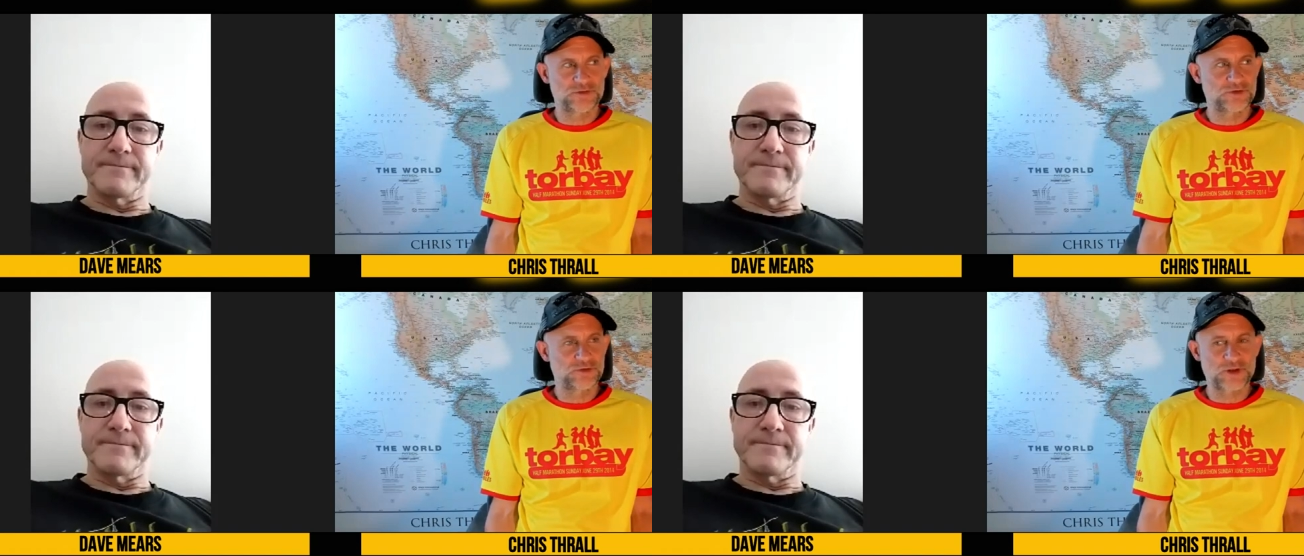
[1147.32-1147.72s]

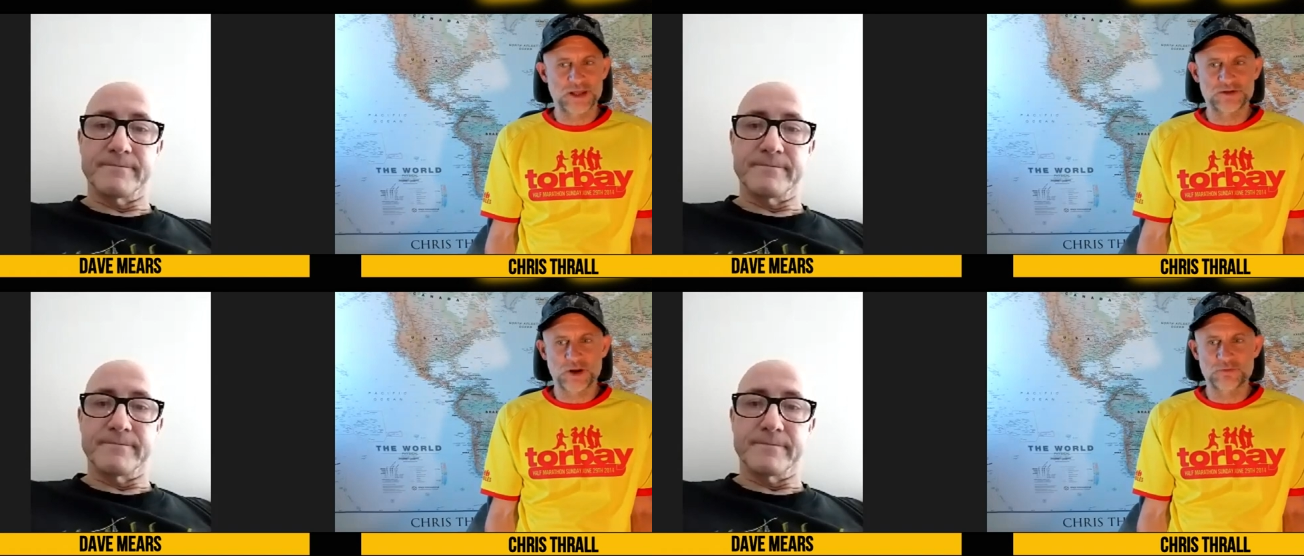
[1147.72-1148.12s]
Speaker 1: let's just
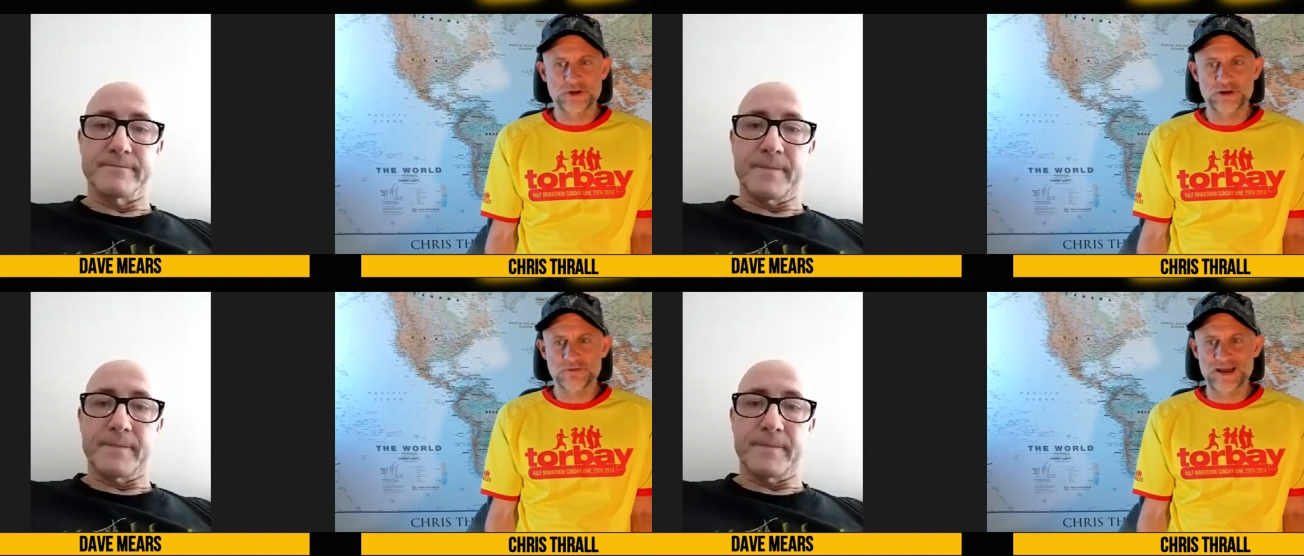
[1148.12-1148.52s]
say I
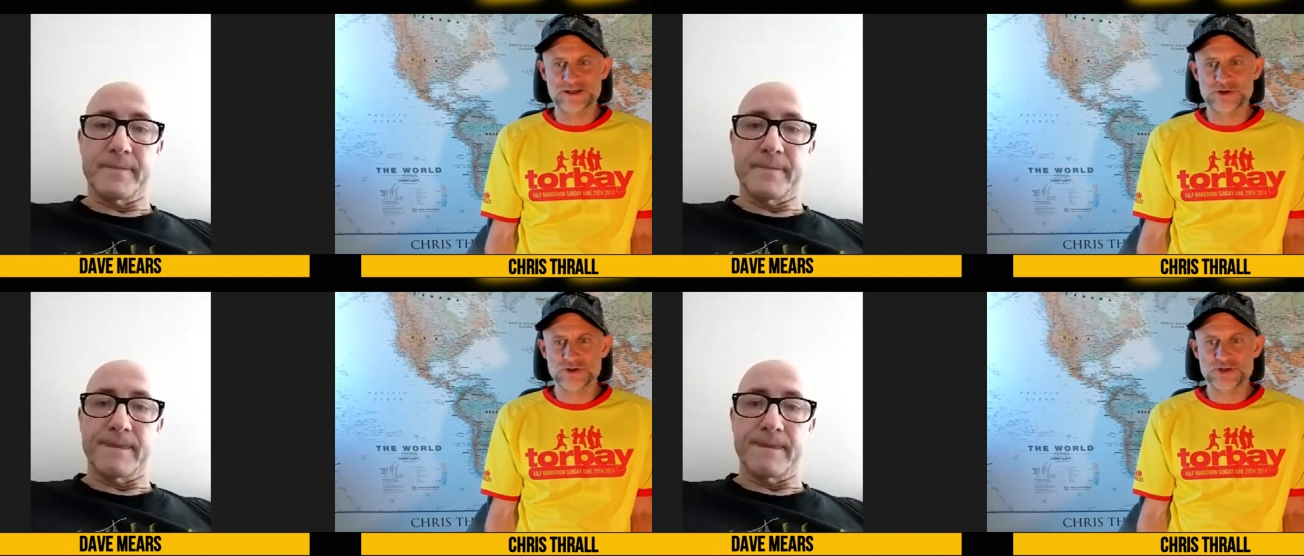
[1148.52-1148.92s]
don't think the
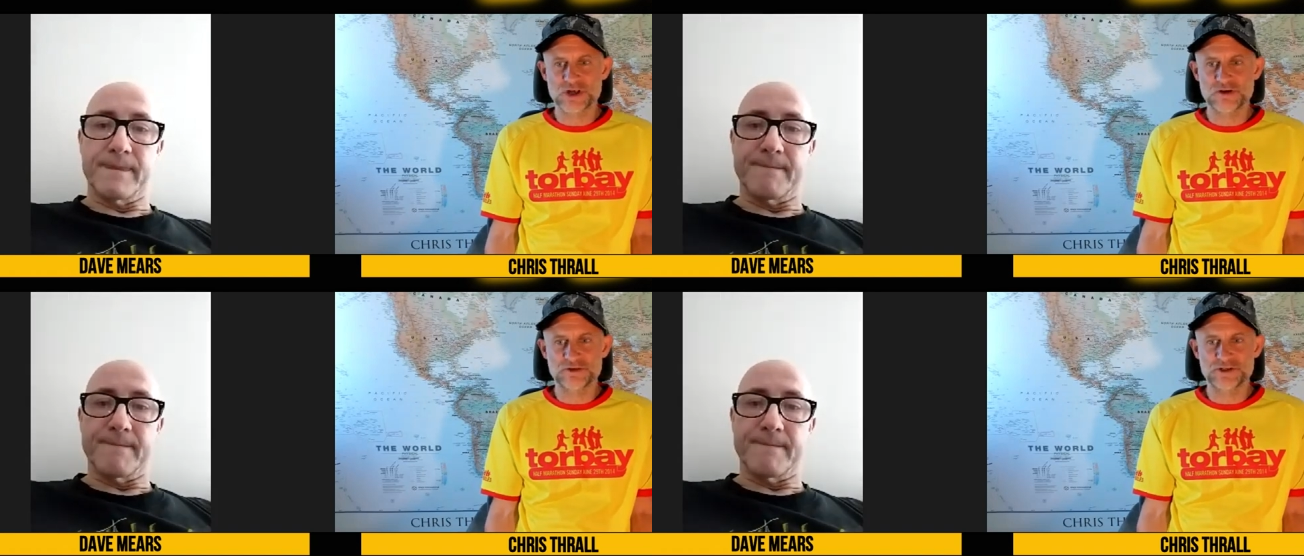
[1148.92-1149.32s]
veteran
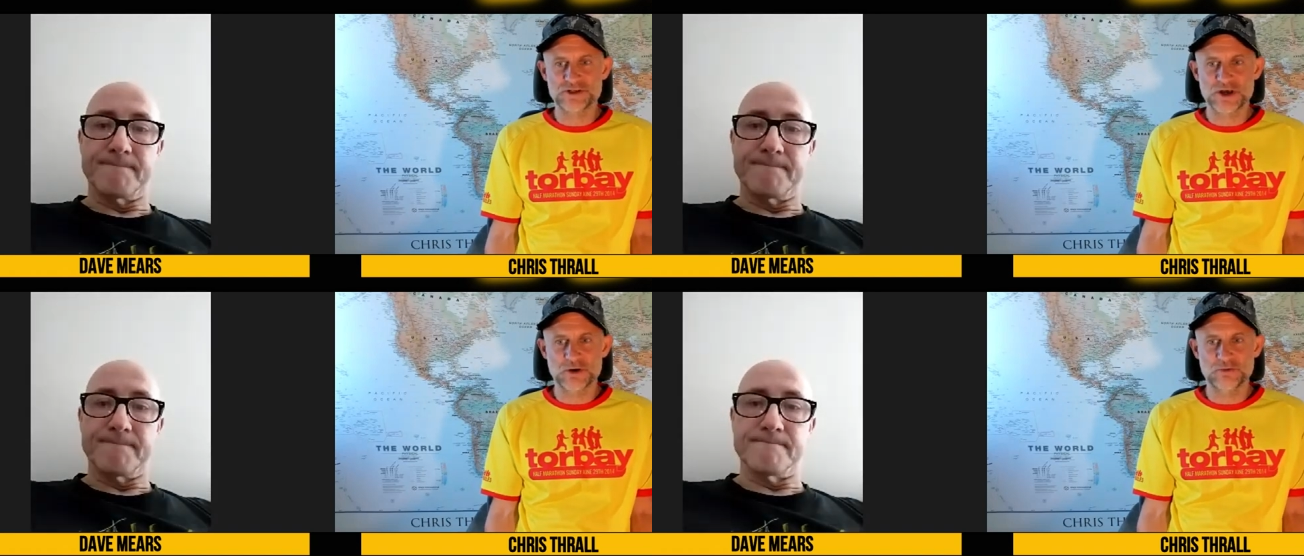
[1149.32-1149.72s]

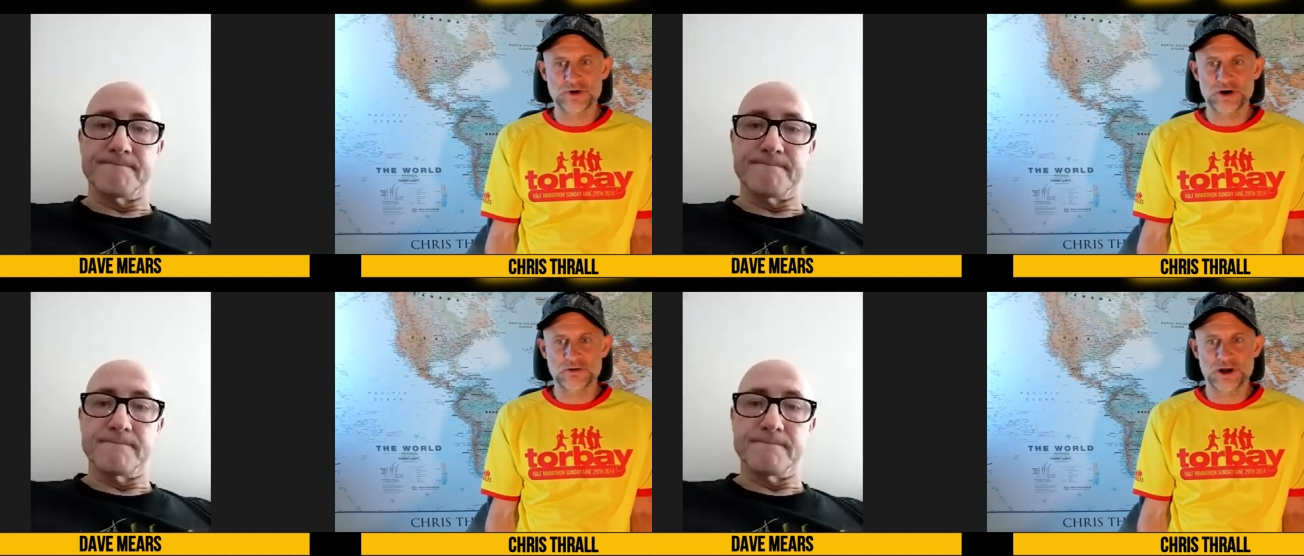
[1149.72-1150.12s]
service is
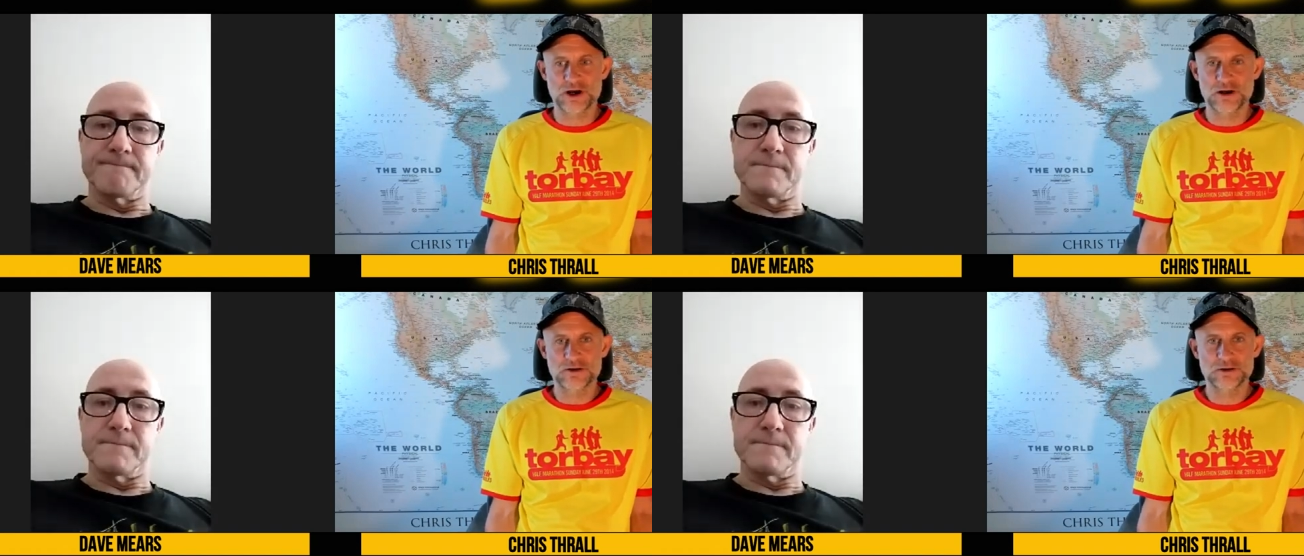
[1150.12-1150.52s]
over
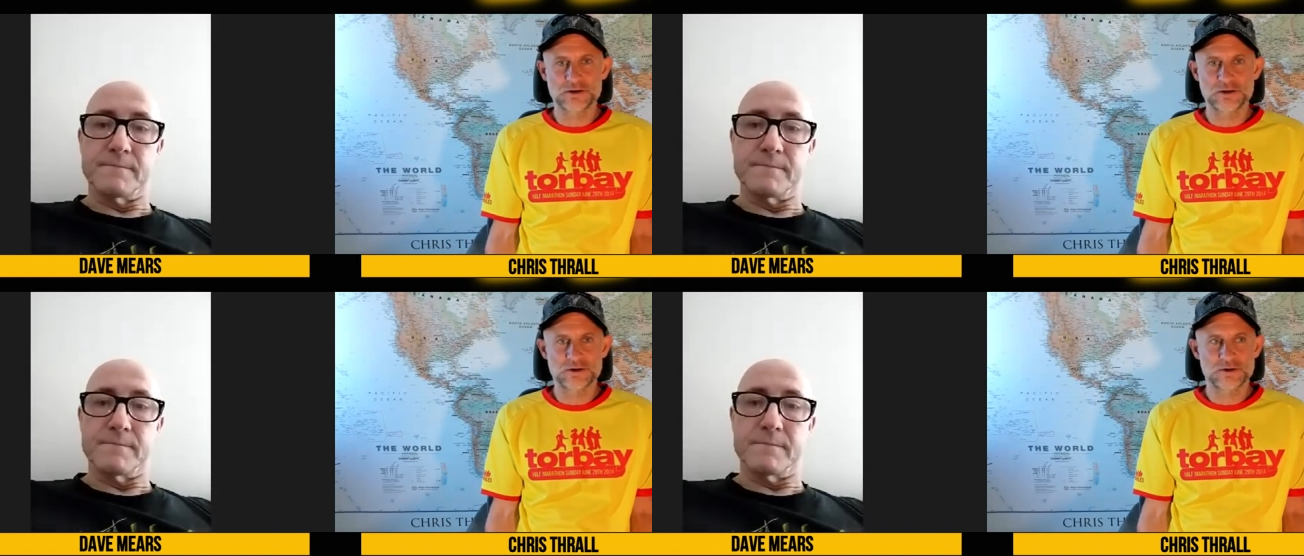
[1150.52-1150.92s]
uh,
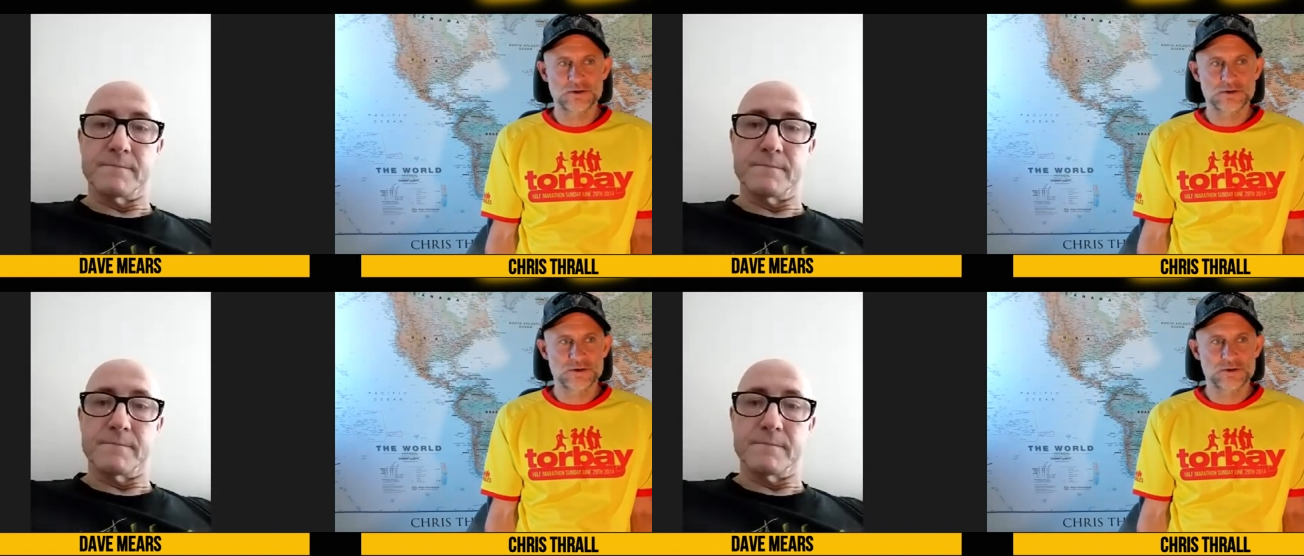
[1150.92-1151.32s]

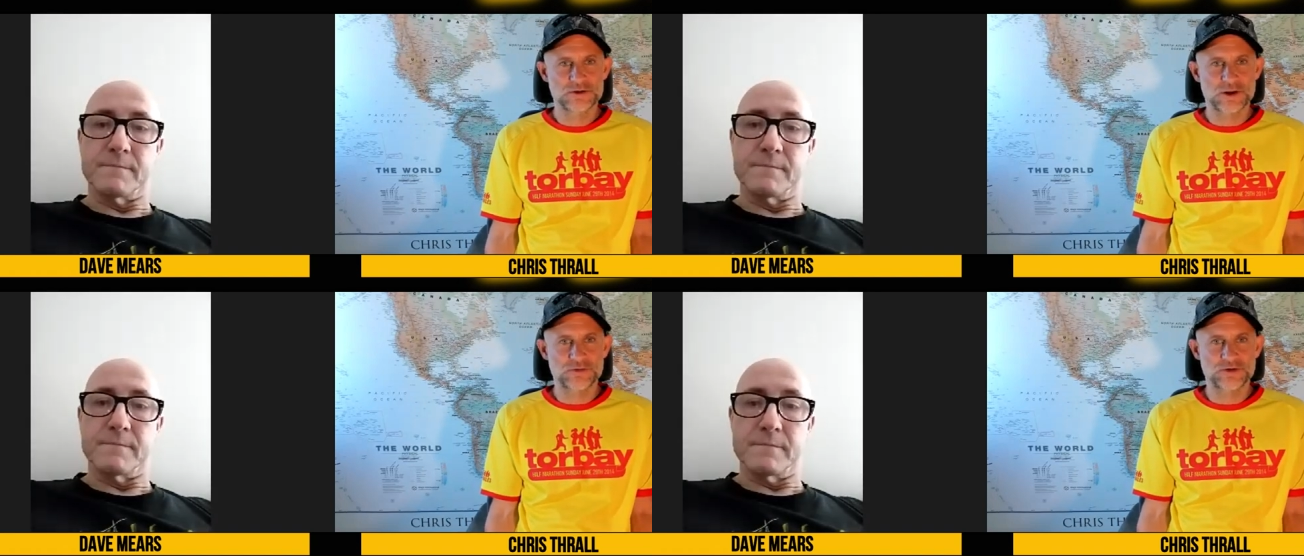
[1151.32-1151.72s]

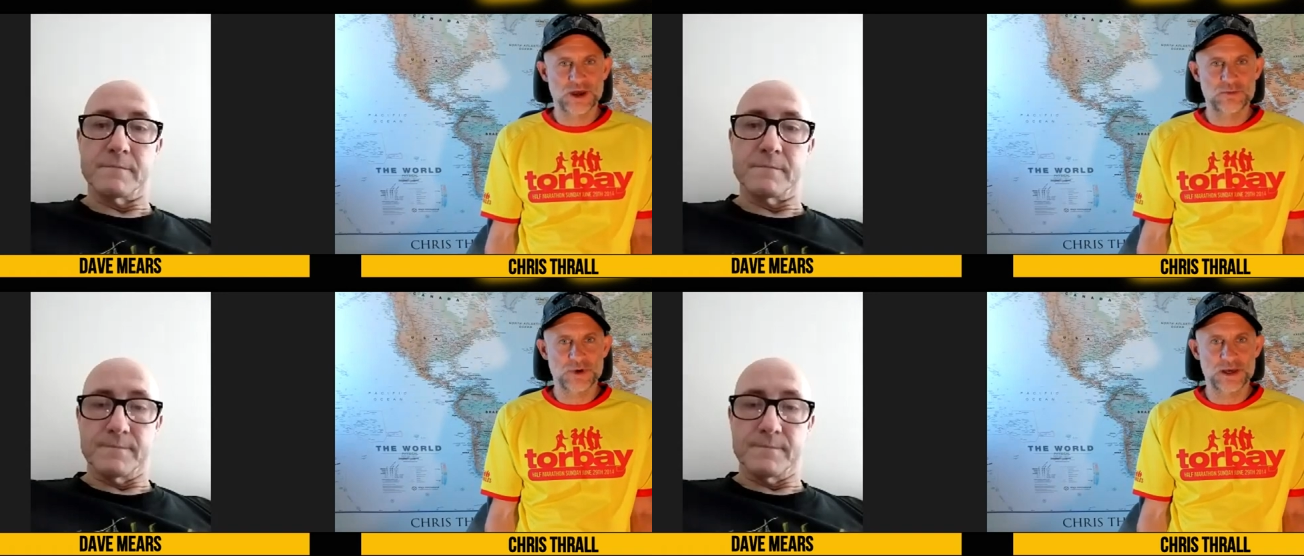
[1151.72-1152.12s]
just
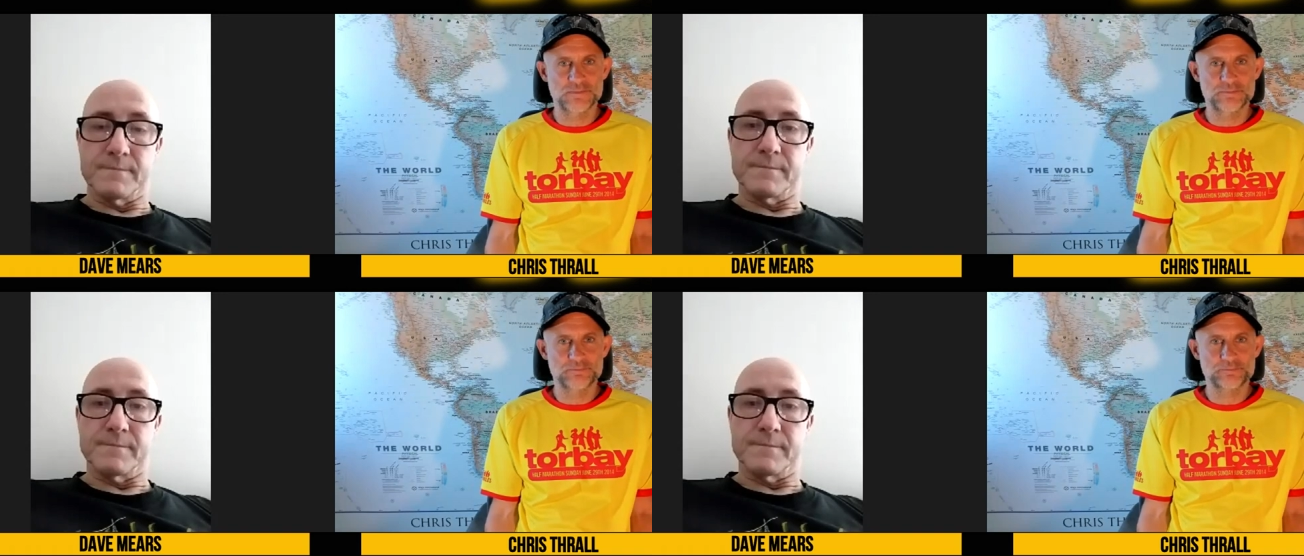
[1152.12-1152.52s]
yet,
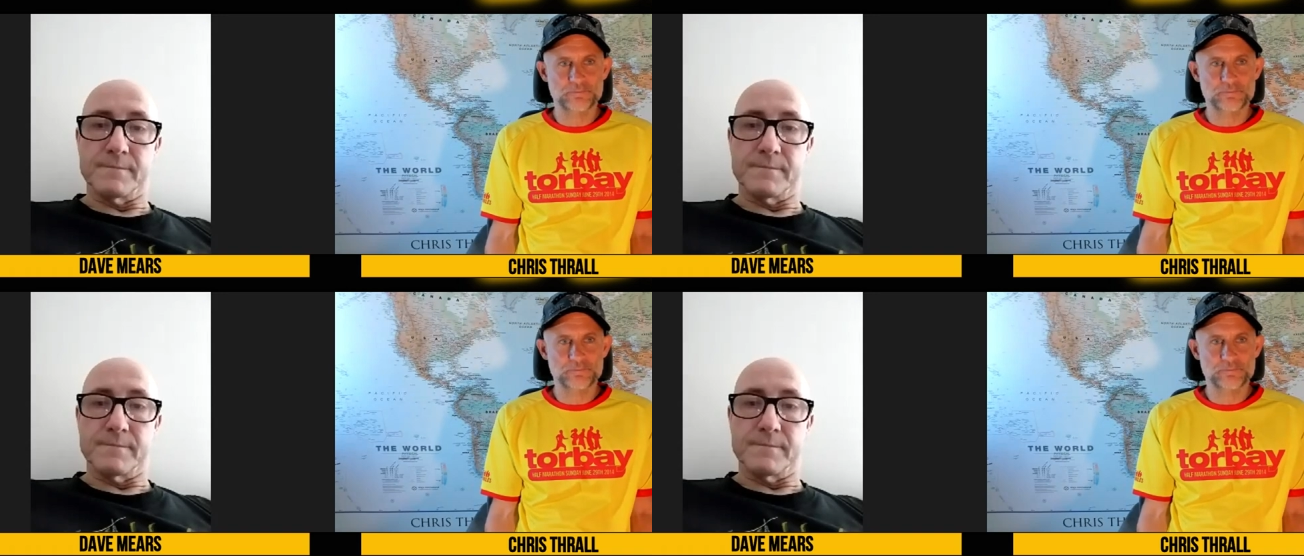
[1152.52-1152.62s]
mate.